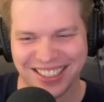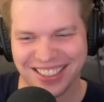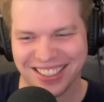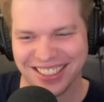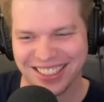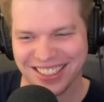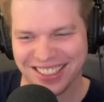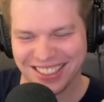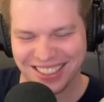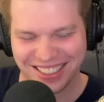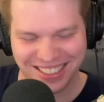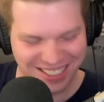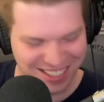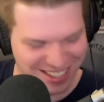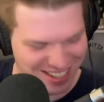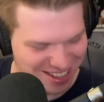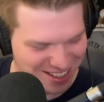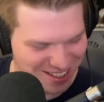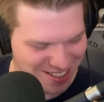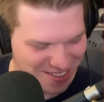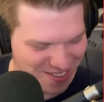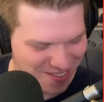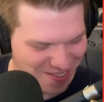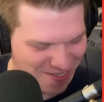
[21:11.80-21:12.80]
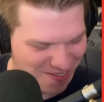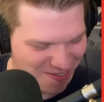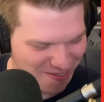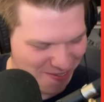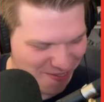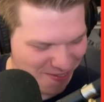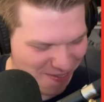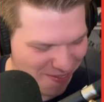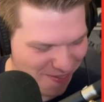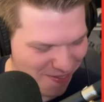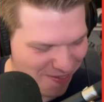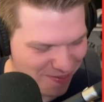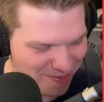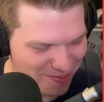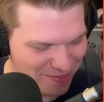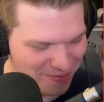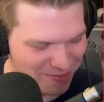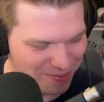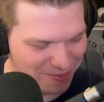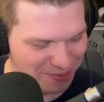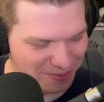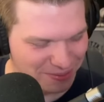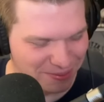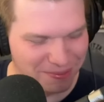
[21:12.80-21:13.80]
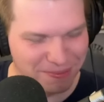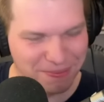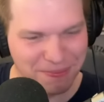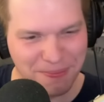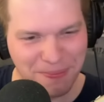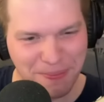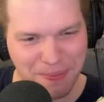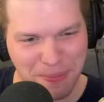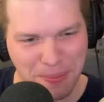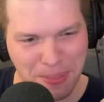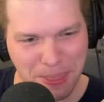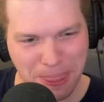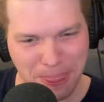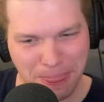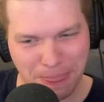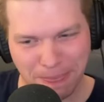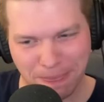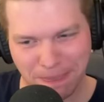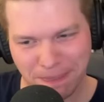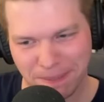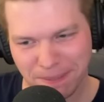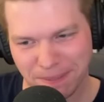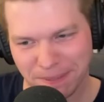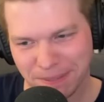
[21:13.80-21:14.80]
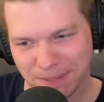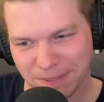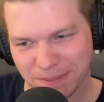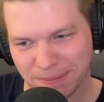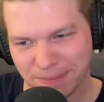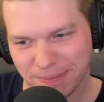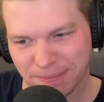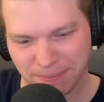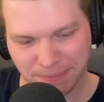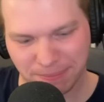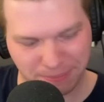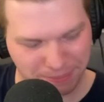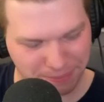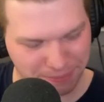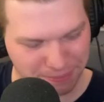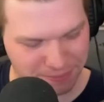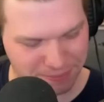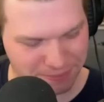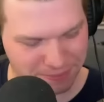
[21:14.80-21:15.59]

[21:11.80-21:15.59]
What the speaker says: [no speech]